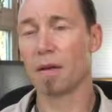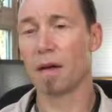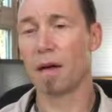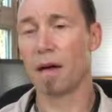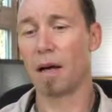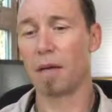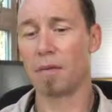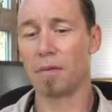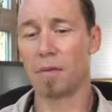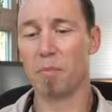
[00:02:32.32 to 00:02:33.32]

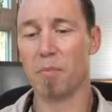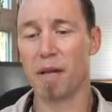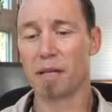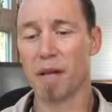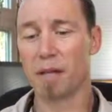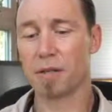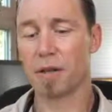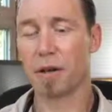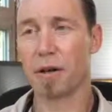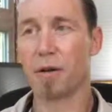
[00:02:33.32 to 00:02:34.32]
The best case
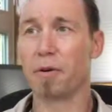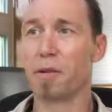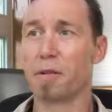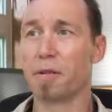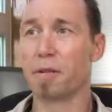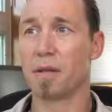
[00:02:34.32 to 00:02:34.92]
scenario is